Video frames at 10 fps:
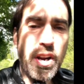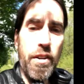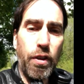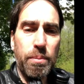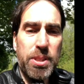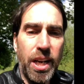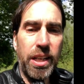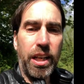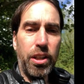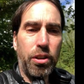from
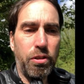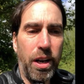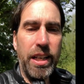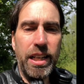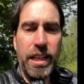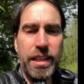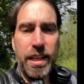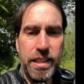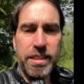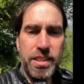studying Ukrainian
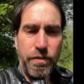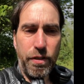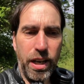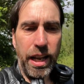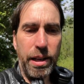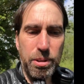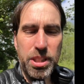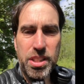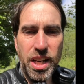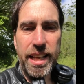and different
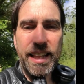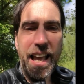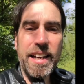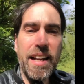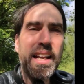languages like that,